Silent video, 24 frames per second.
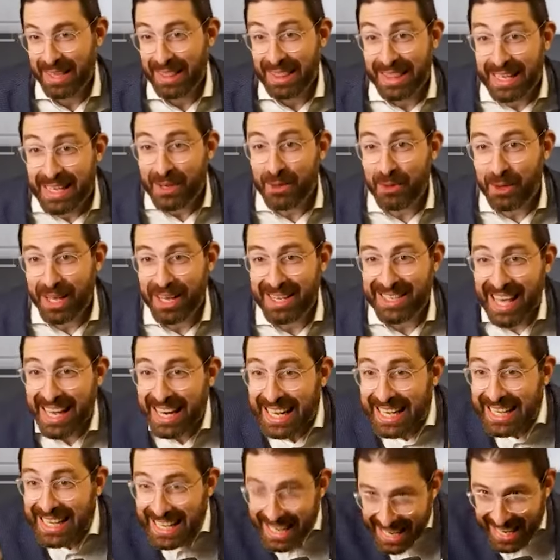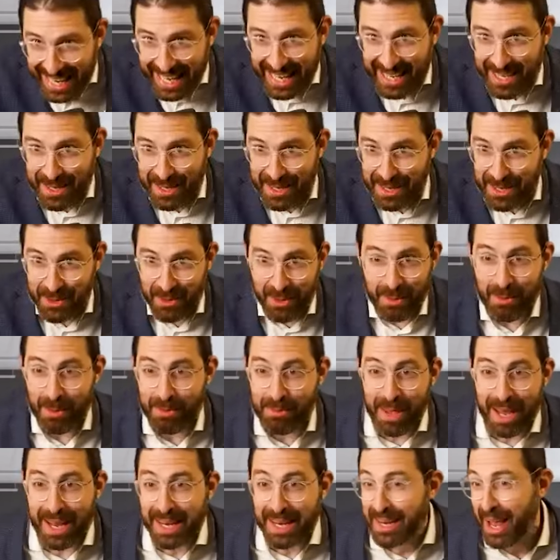little kids getting tickets to scream
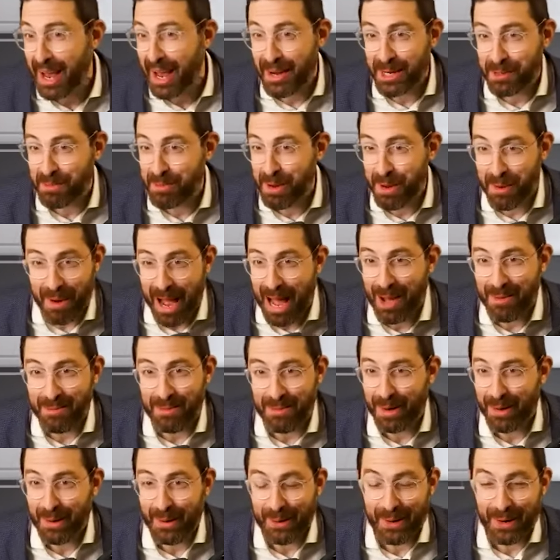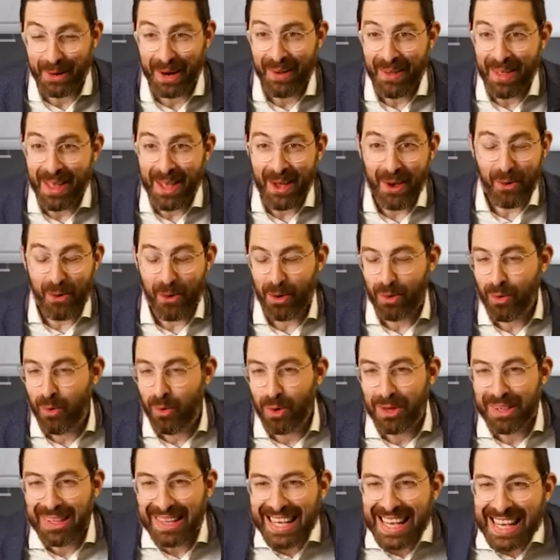Amen Yehesh Rabba" or, or,
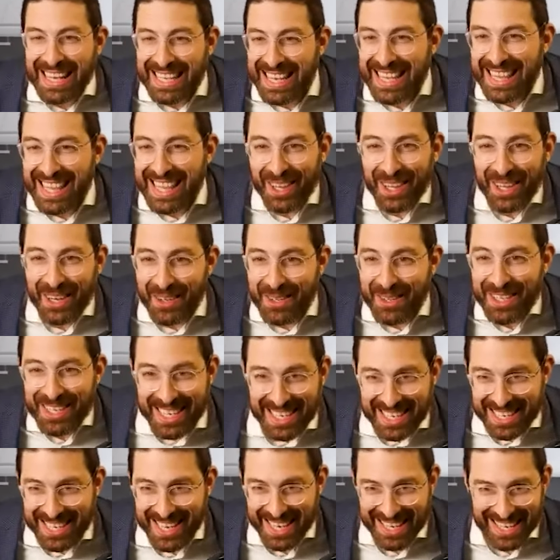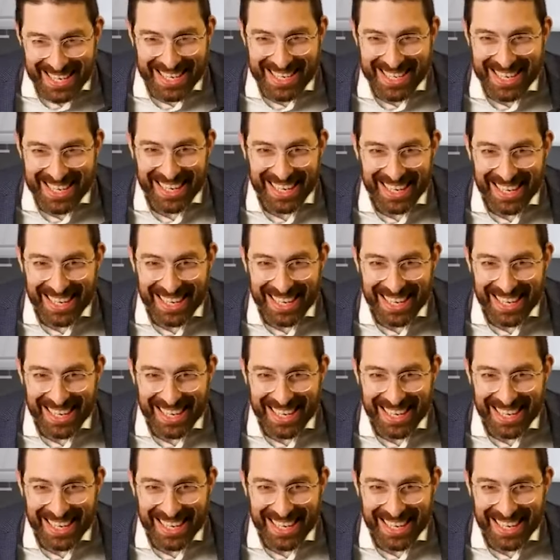or kissing their little tzitzis.